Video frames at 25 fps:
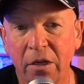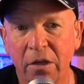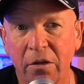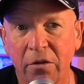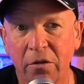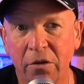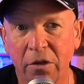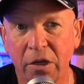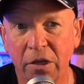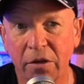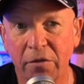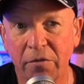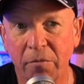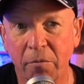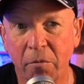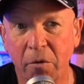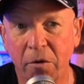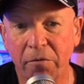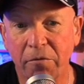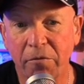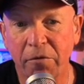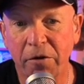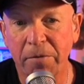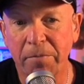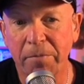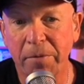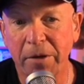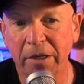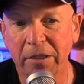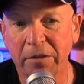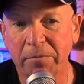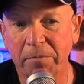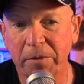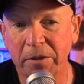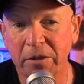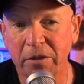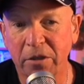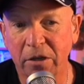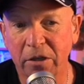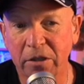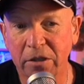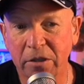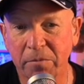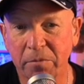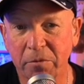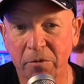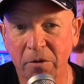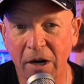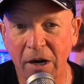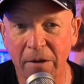Looking for more free picks? Be sure to
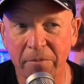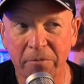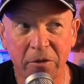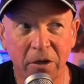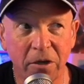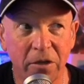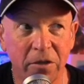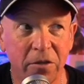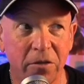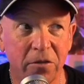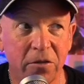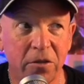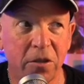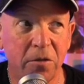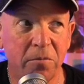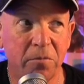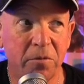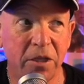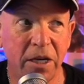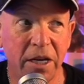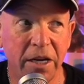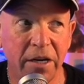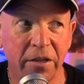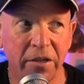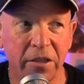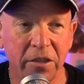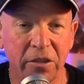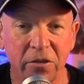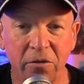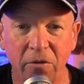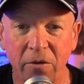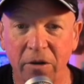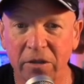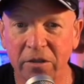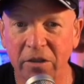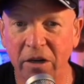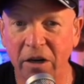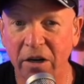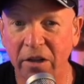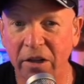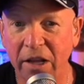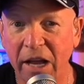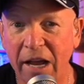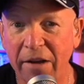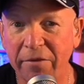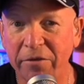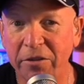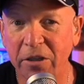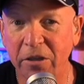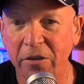subscribe to our YouTube channel and join us on our
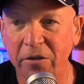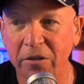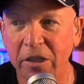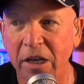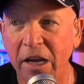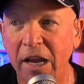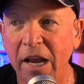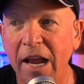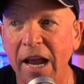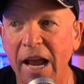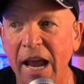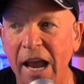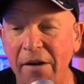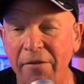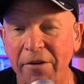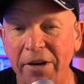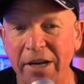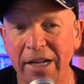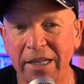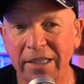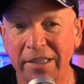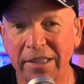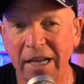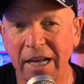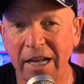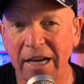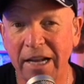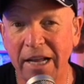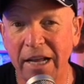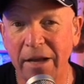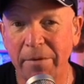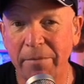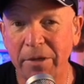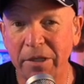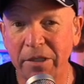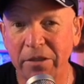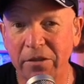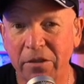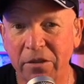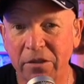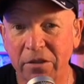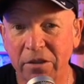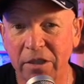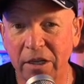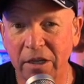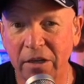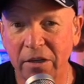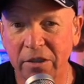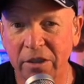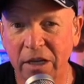live shows every day at ten A M Eastern
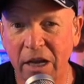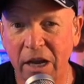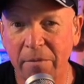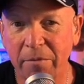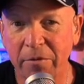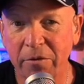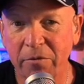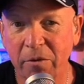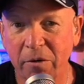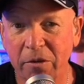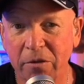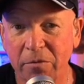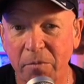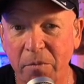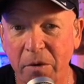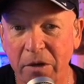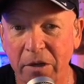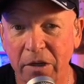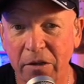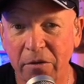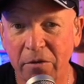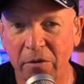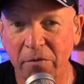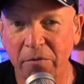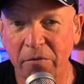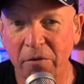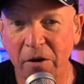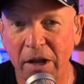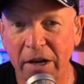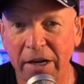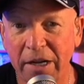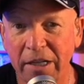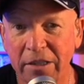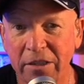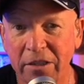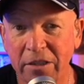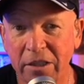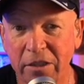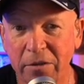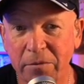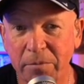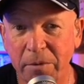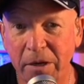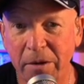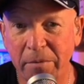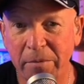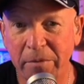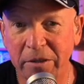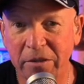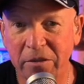Standard Time, as well as Monday through Friday at six P
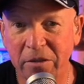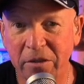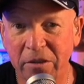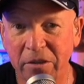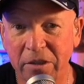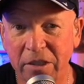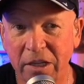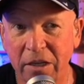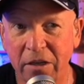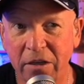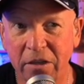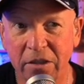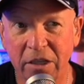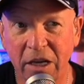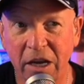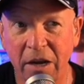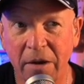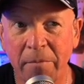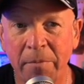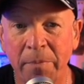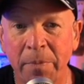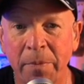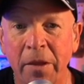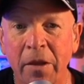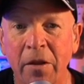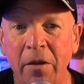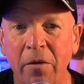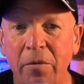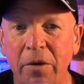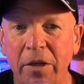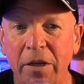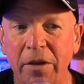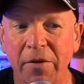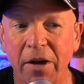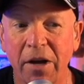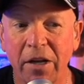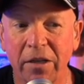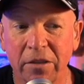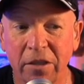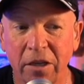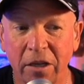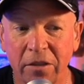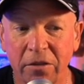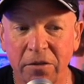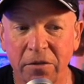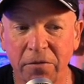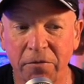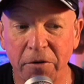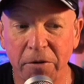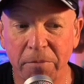M Eastern Standard Time. We give out
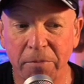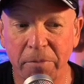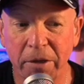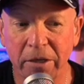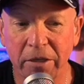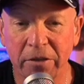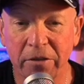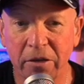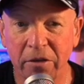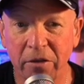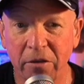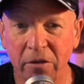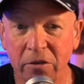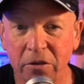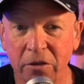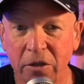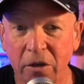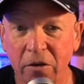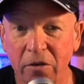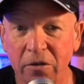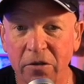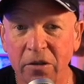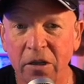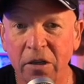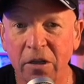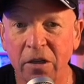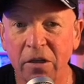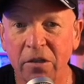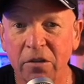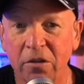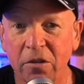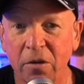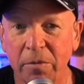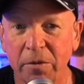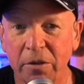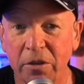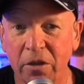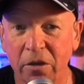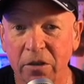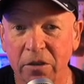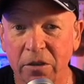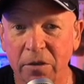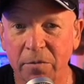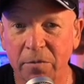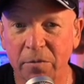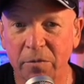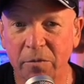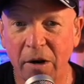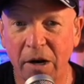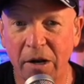tons of free picks on those shows, so be sure to
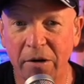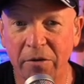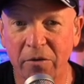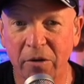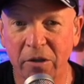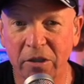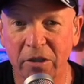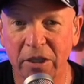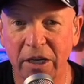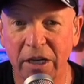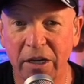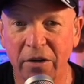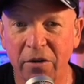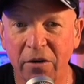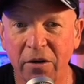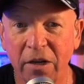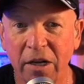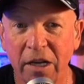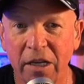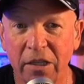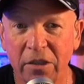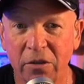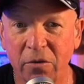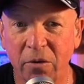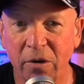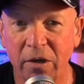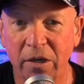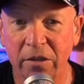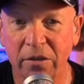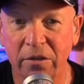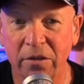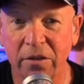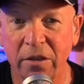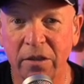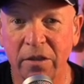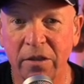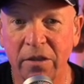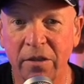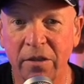subscribe to our channel and join us.